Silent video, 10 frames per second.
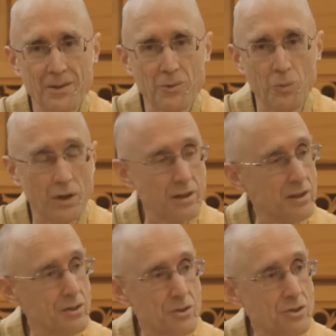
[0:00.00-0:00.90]
One
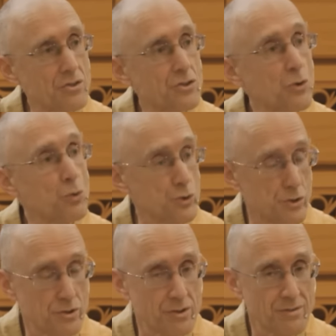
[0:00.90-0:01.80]
is
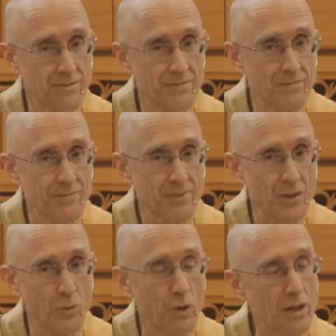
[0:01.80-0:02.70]
soldiers.
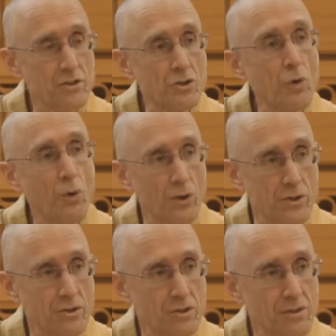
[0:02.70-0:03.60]
One is a
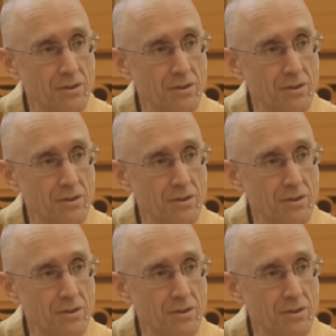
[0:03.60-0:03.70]
horse,